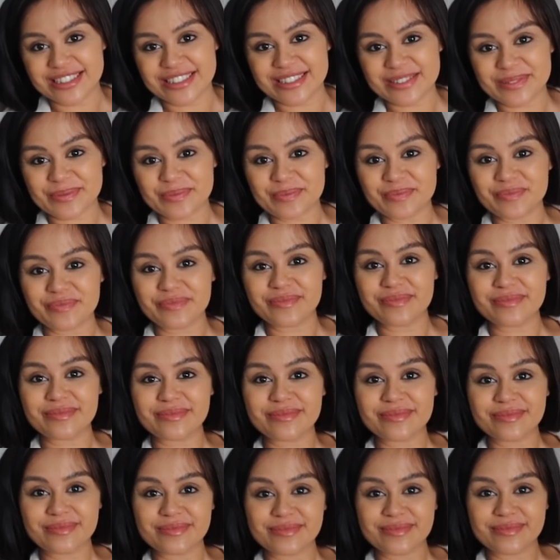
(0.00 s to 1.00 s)

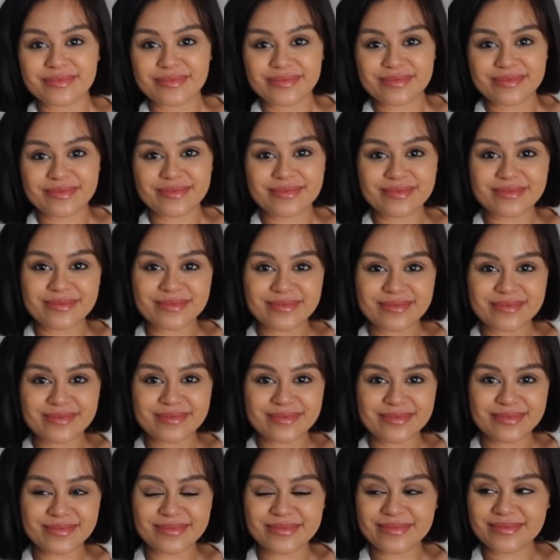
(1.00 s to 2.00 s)

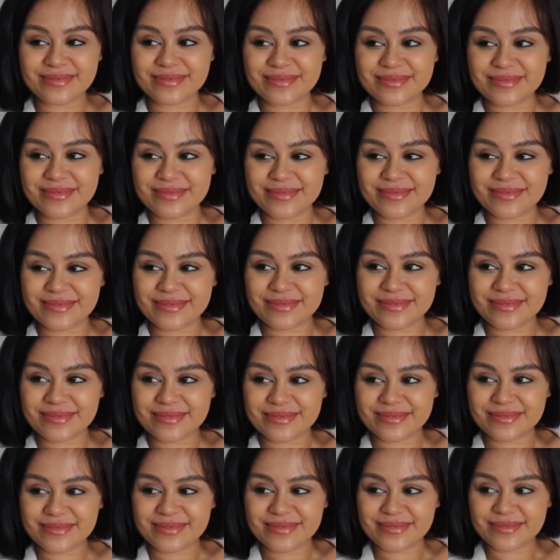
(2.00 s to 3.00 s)

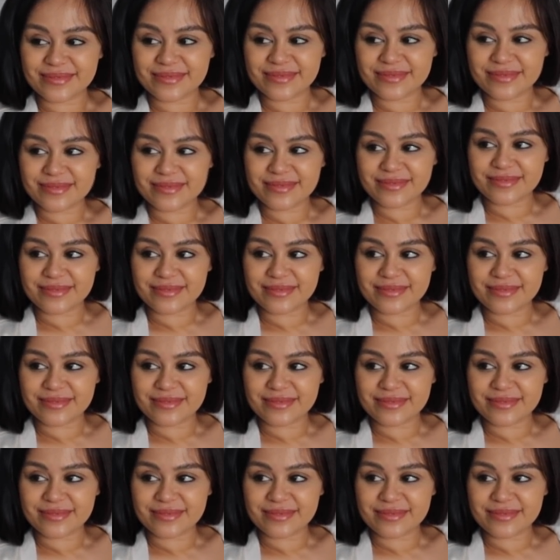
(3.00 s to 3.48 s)
The person shown says nothing.